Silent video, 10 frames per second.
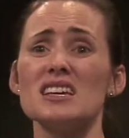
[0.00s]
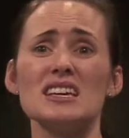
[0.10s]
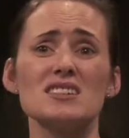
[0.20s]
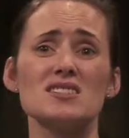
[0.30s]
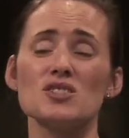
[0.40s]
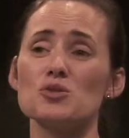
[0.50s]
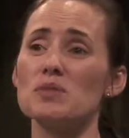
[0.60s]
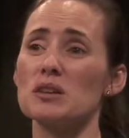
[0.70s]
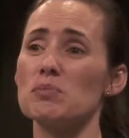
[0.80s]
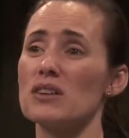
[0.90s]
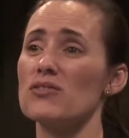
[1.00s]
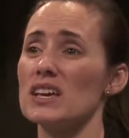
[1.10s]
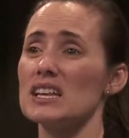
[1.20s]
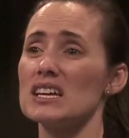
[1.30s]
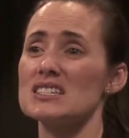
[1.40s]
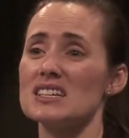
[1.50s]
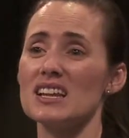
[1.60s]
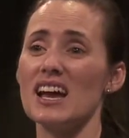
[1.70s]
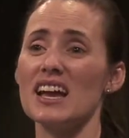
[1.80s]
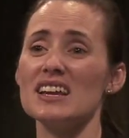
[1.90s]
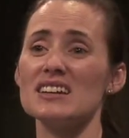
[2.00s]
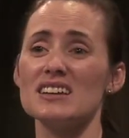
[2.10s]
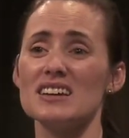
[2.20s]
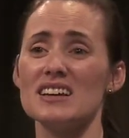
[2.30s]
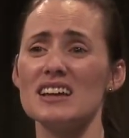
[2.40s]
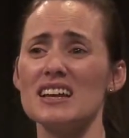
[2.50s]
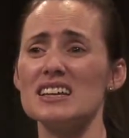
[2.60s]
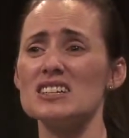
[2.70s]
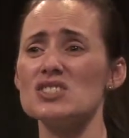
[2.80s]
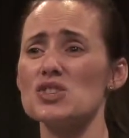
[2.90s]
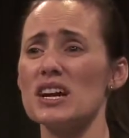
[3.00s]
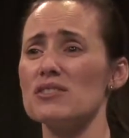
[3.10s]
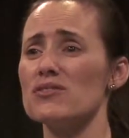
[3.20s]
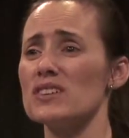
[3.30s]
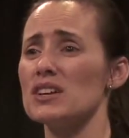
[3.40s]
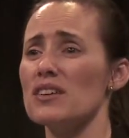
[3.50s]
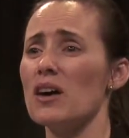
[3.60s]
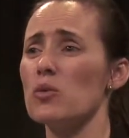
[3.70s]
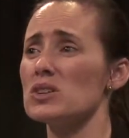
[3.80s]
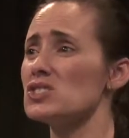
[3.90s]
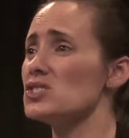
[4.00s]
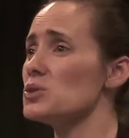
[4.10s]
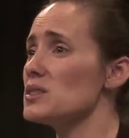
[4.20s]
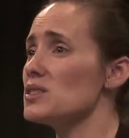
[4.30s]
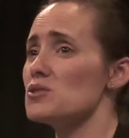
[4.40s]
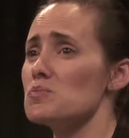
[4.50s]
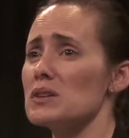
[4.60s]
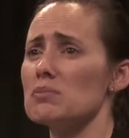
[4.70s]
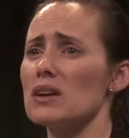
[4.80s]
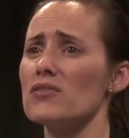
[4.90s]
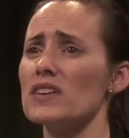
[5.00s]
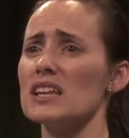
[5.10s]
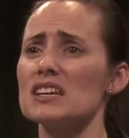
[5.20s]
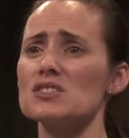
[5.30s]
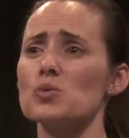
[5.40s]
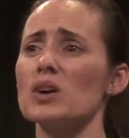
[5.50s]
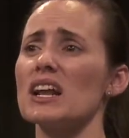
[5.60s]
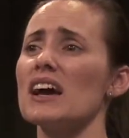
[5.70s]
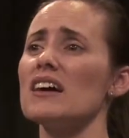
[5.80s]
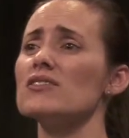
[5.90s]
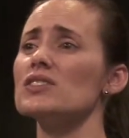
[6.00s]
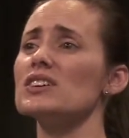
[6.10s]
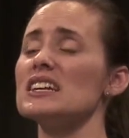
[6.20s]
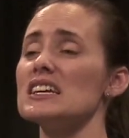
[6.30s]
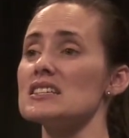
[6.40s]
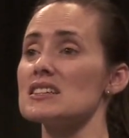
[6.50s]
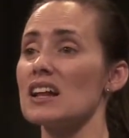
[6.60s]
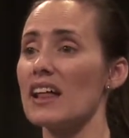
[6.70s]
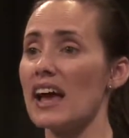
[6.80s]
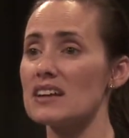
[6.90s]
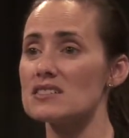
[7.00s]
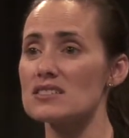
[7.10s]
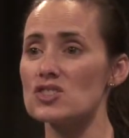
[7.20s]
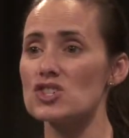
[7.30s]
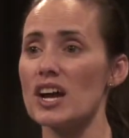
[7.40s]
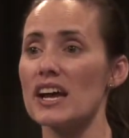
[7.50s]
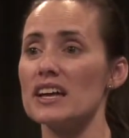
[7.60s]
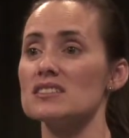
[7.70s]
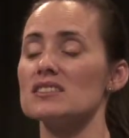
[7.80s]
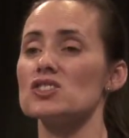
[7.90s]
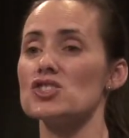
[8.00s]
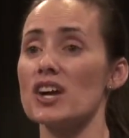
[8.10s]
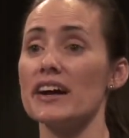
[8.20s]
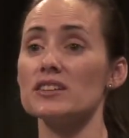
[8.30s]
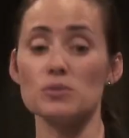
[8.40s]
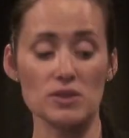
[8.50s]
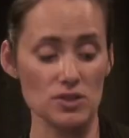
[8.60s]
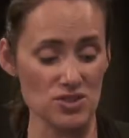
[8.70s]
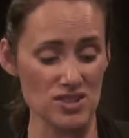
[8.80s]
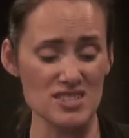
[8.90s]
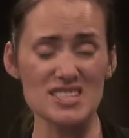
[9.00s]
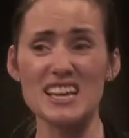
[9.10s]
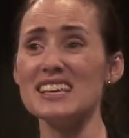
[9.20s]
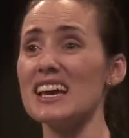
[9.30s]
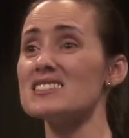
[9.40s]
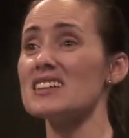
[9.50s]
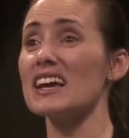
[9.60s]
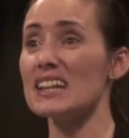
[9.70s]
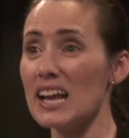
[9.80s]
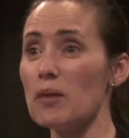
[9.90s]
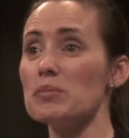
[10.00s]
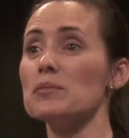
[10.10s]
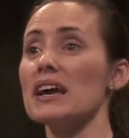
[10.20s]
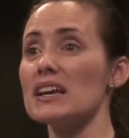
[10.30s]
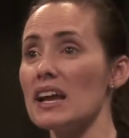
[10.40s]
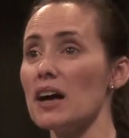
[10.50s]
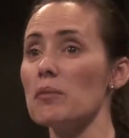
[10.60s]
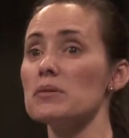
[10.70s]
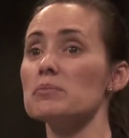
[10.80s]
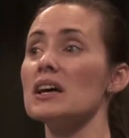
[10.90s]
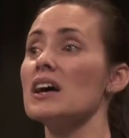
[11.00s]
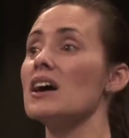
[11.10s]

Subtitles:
he has such big, big feelings at night, and he's trying to figure out what to do with those big, big feelings, whatever it is. And I'll ask the child, and the child will usually say, yes, I can help him, I can help him.